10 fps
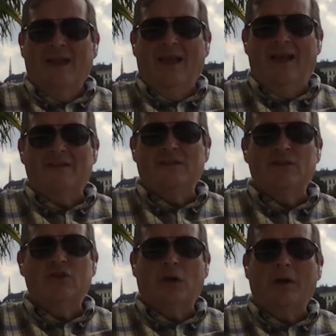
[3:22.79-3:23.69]
And as an
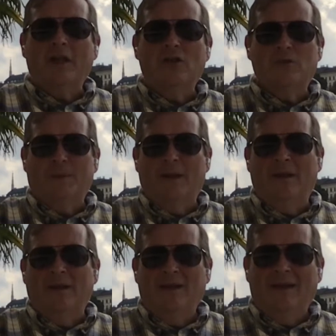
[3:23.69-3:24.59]
attorney who's been
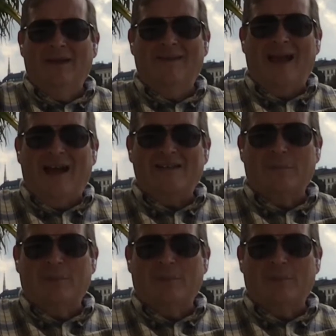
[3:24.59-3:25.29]
in the asset